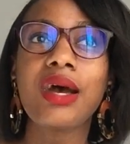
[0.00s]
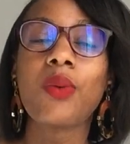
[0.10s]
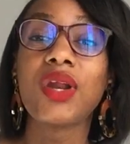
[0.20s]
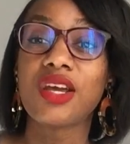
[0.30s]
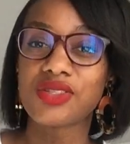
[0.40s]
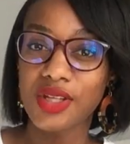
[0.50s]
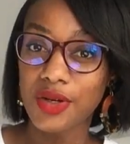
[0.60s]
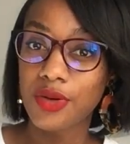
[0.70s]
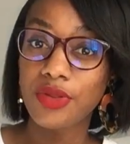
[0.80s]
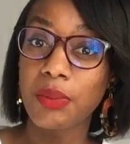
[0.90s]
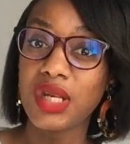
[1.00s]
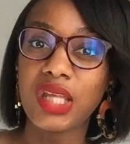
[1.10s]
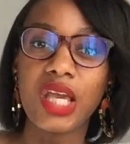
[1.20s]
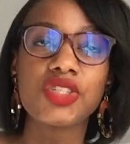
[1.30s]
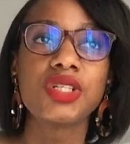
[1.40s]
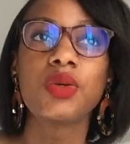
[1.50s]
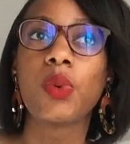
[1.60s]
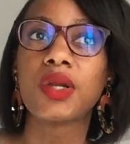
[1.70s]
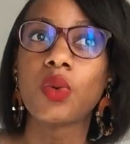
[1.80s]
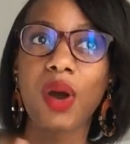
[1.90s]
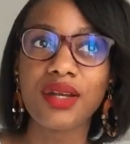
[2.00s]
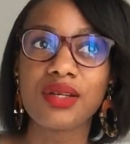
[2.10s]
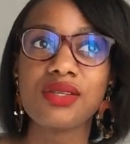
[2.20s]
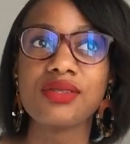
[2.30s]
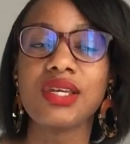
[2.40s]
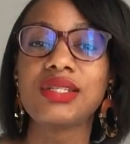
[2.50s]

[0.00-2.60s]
When I started on the medication, it worked wonders.